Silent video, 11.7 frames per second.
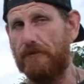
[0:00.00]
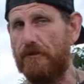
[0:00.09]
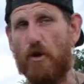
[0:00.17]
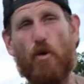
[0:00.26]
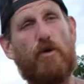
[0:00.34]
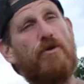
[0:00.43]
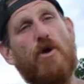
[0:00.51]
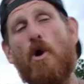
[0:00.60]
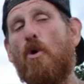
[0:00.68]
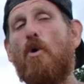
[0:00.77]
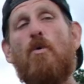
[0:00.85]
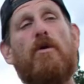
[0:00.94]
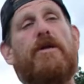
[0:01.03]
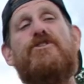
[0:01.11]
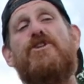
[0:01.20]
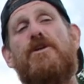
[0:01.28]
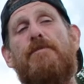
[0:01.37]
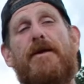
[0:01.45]
no, no
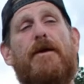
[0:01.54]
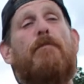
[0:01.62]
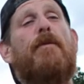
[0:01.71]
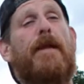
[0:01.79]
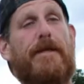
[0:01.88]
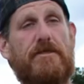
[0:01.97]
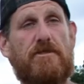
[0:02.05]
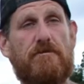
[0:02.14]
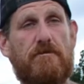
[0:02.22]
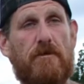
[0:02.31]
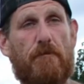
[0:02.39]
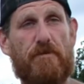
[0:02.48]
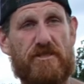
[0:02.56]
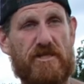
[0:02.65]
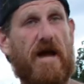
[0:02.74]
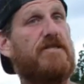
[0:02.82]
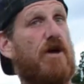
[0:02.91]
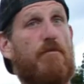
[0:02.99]
legitimate complaints
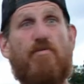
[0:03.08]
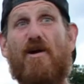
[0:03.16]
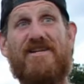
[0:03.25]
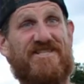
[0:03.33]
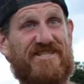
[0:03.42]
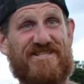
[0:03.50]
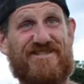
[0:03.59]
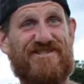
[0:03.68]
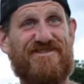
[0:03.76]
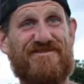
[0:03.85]
besides our presence.